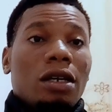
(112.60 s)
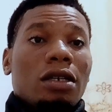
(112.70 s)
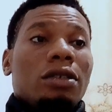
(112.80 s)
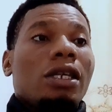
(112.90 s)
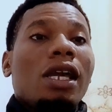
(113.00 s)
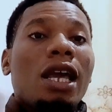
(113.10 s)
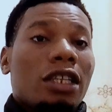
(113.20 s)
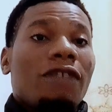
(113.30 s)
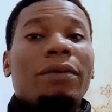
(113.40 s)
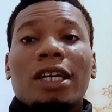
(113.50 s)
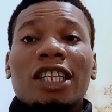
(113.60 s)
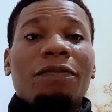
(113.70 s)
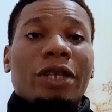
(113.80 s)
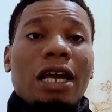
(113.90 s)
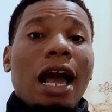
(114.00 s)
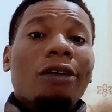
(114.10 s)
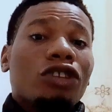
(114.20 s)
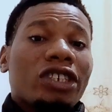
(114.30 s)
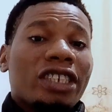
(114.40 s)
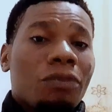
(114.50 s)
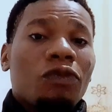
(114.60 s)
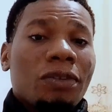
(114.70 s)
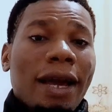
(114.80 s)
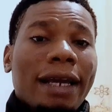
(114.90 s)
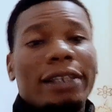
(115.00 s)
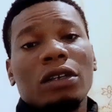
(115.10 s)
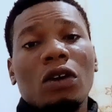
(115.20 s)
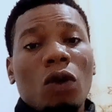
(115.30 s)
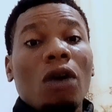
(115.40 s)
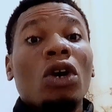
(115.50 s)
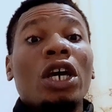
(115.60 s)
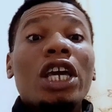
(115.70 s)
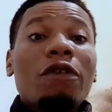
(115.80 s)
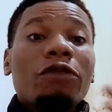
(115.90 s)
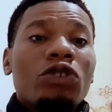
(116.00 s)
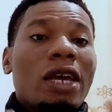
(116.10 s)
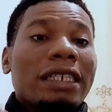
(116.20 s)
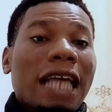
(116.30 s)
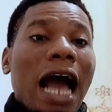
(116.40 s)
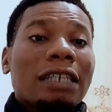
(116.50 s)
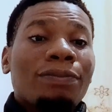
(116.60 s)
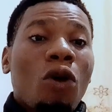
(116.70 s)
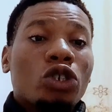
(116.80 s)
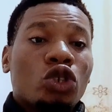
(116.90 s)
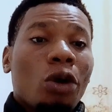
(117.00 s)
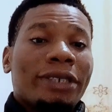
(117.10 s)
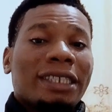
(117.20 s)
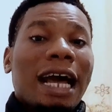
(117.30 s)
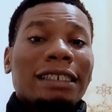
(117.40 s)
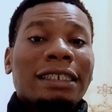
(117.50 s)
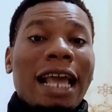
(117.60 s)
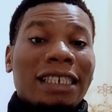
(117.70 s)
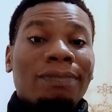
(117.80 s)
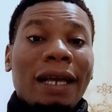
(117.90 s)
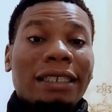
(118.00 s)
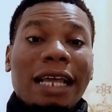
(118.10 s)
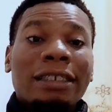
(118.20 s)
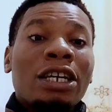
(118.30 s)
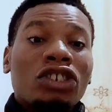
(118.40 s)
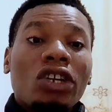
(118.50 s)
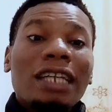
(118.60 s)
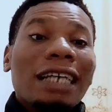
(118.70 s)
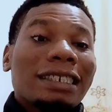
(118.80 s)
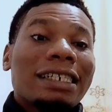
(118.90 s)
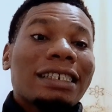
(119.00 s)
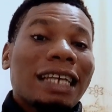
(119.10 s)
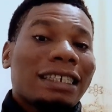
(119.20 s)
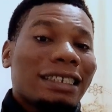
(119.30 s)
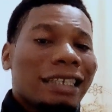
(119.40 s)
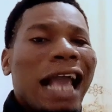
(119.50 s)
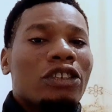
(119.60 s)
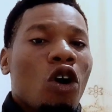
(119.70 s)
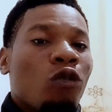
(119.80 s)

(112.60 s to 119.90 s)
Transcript: you say NFP, how does it move the market? Well, if the US adds more jobs than expected, traders see it as a sign of